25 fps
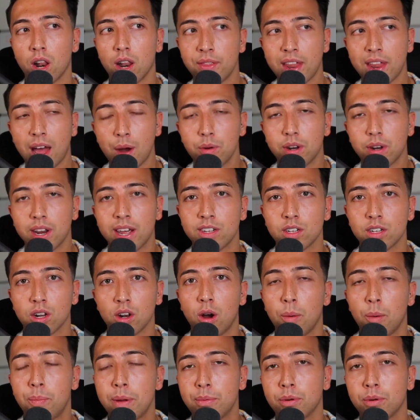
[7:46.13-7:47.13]
nowadays a
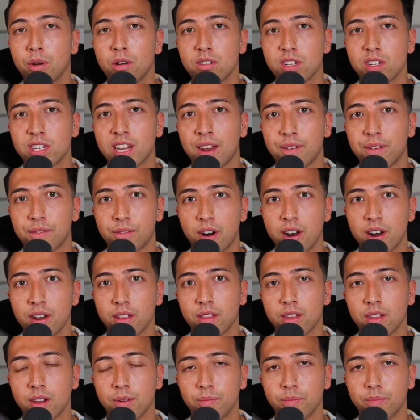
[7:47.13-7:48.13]
lot of people don't stand for
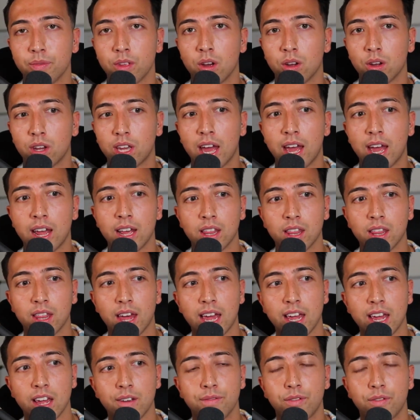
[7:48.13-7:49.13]
anything okay
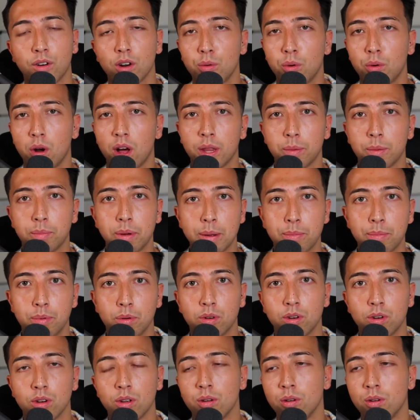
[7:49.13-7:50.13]
they follow what other people
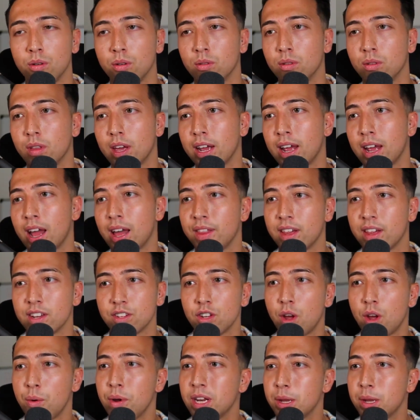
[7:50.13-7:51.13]
do they there's
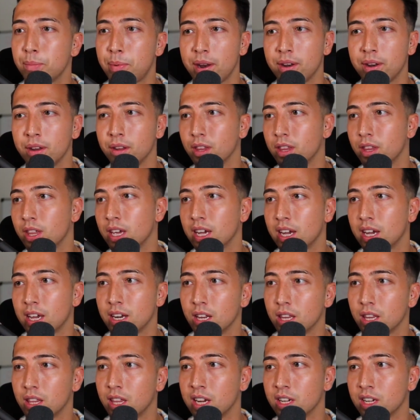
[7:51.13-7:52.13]
no independent thinking
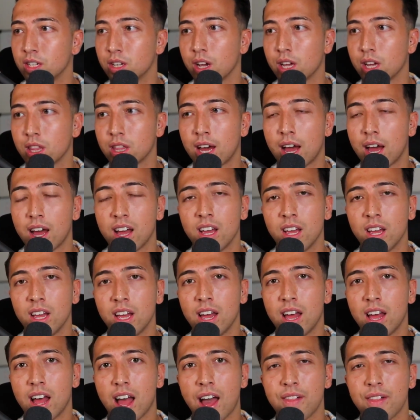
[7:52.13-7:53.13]
and things like that
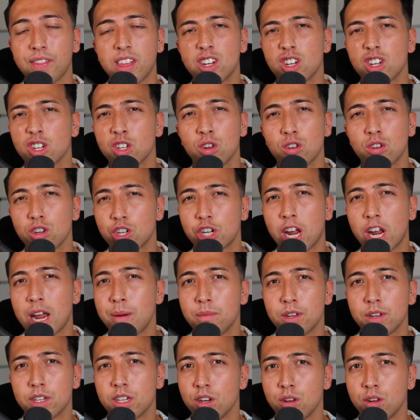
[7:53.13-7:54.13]
and they're just not
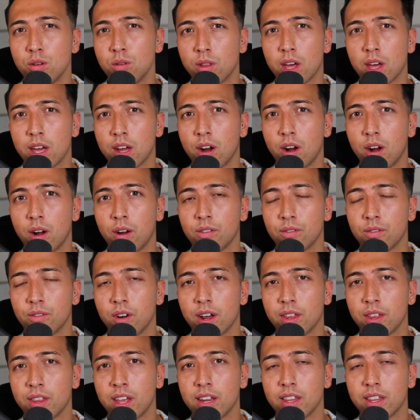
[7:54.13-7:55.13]
shameless in who they are
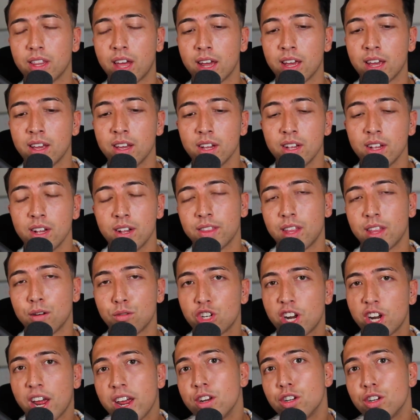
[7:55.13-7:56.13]
right they, they they'll
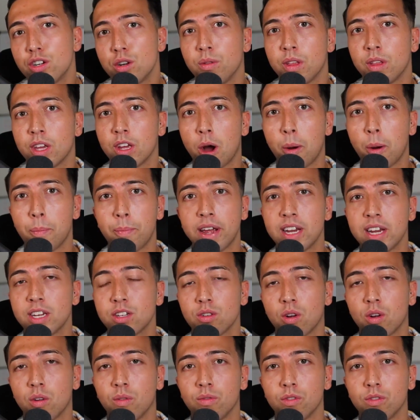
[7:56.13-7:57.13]
change who they are
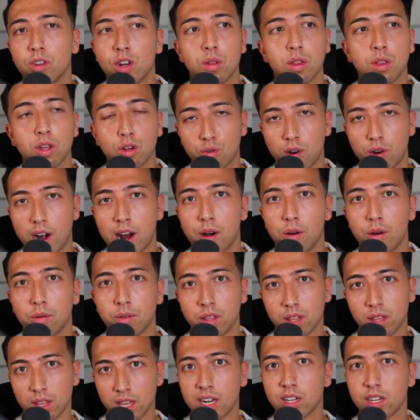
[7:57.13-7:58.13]
based on you know the crowd
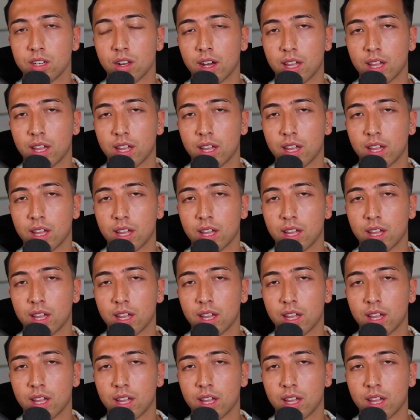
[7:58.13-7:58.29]
and things